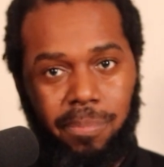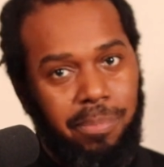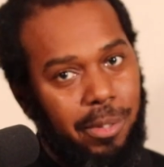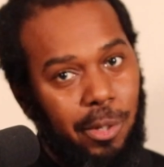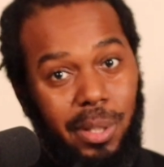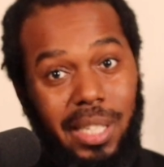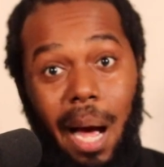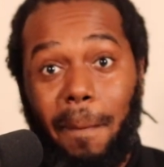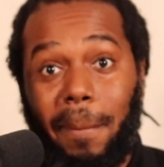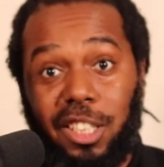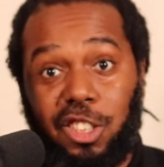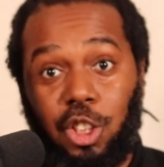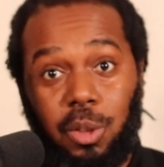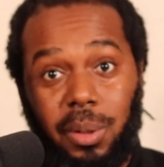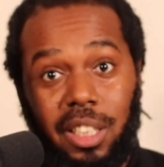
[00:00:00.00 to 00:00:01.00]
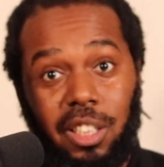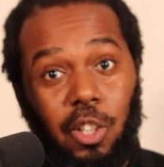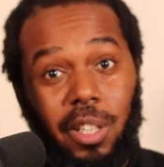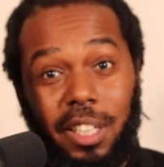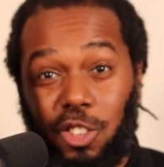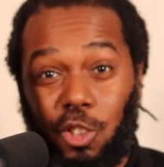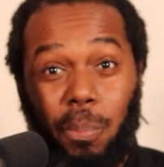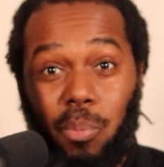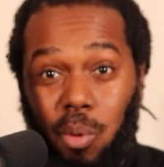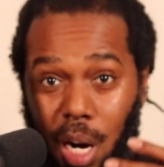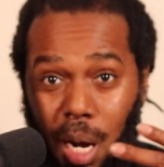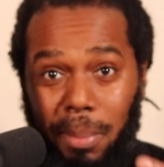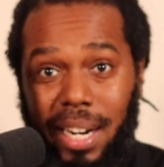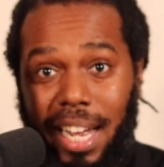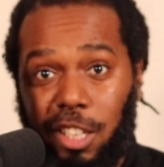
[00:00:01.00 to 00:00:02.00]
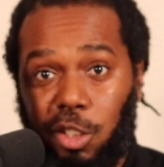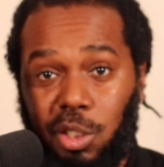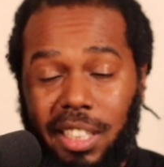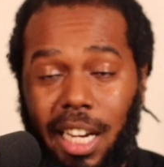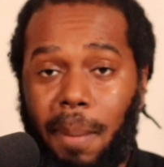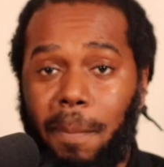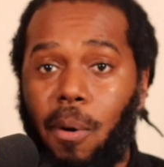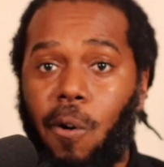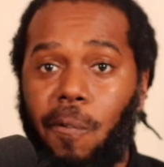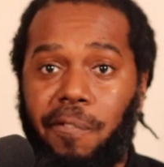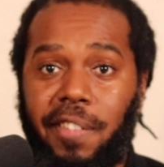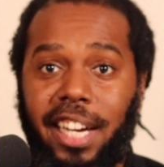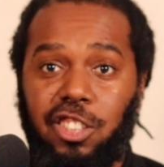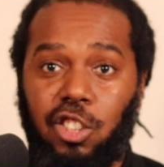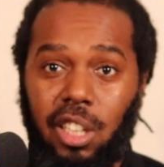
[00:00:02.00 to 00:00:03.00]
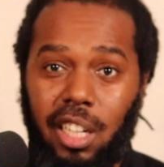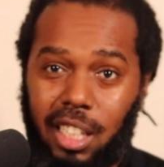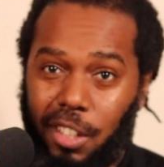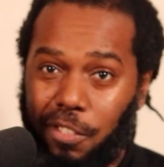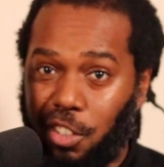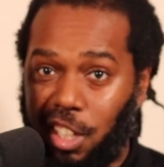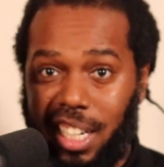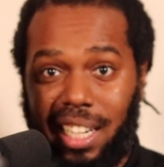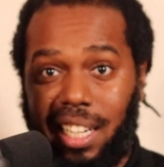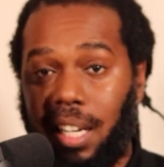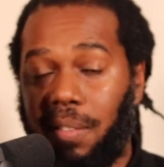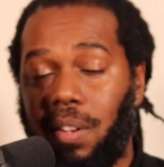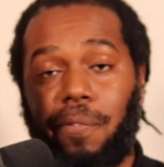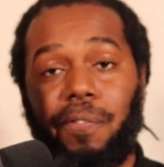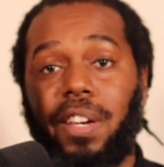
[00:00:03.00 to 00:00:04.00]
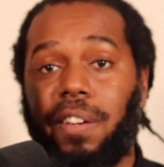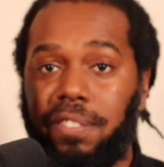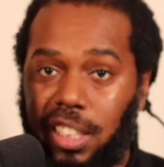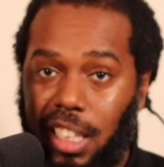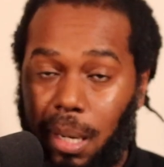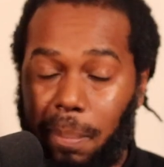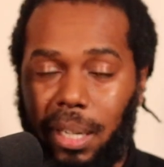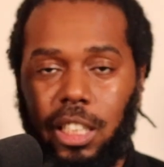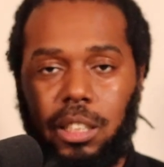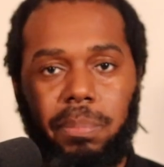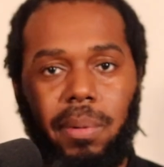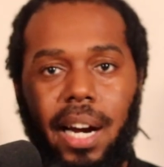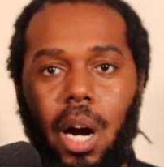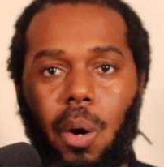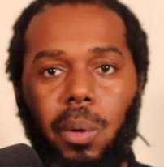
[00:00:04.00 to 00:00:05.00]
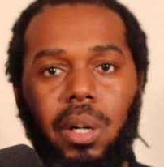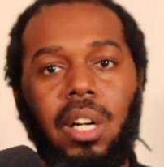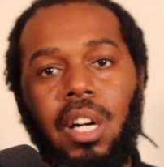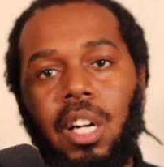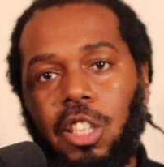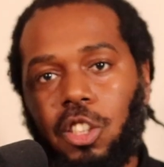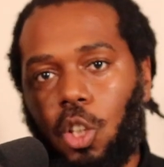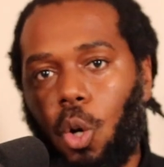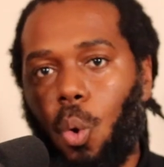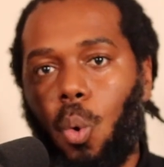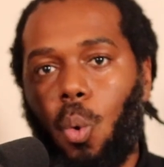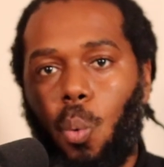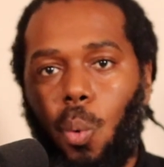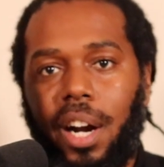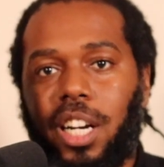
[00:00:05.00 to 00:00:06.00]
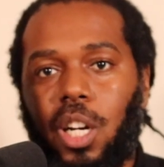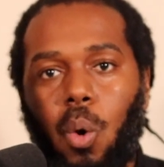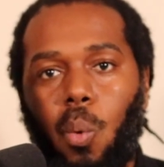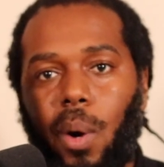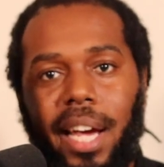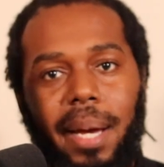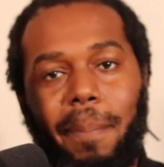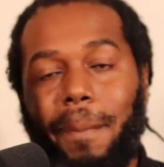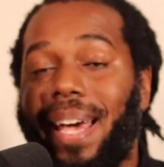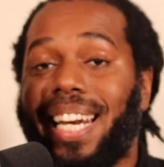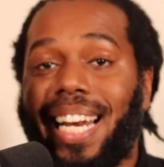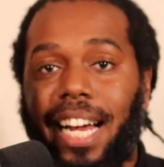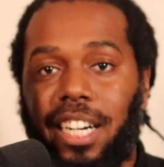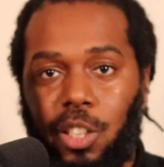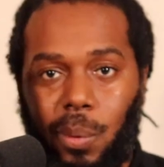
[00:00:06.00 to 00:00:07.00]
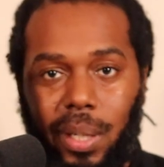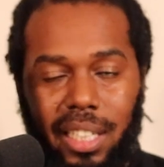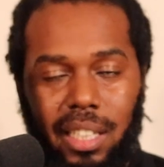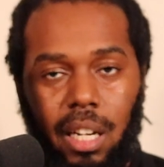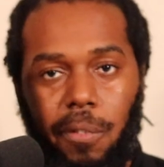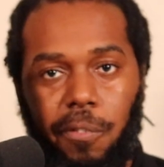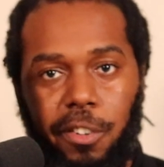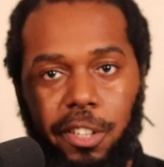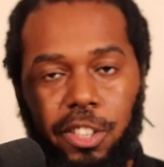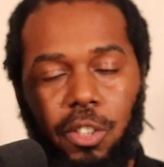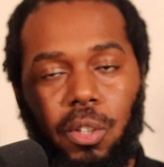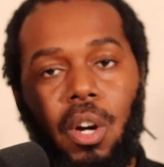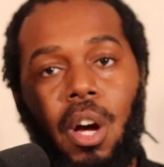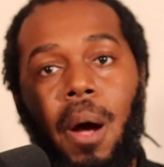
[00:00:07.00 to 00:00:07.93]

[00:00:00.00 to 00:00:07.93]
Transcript: So it's not much you can do because you're probably not Usain Bolt fast. You're lucky if you're hitting even 15 miles per hour. So running away may not do anything for you.